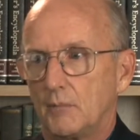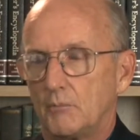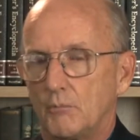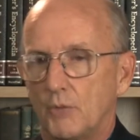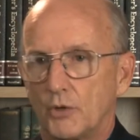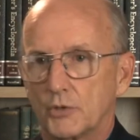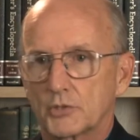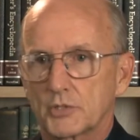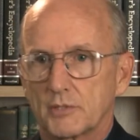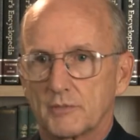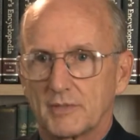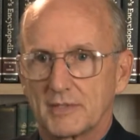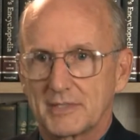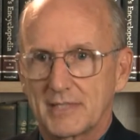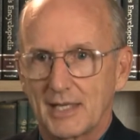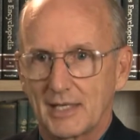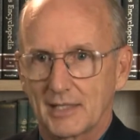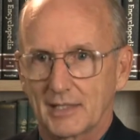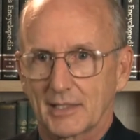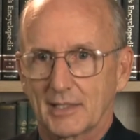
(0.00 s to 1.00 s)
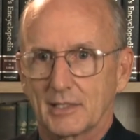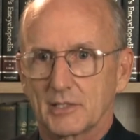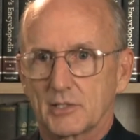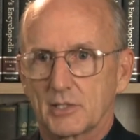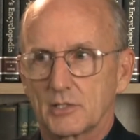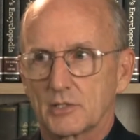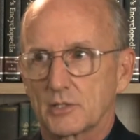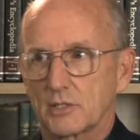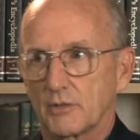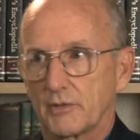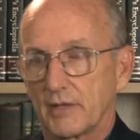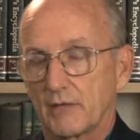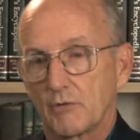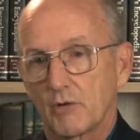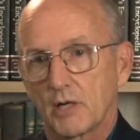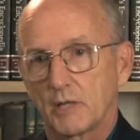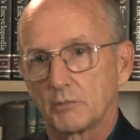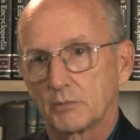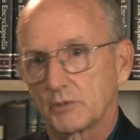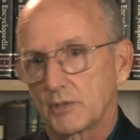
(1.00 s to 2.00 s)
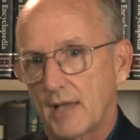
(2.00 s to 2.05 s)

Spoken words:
most of the delegates. And so they were able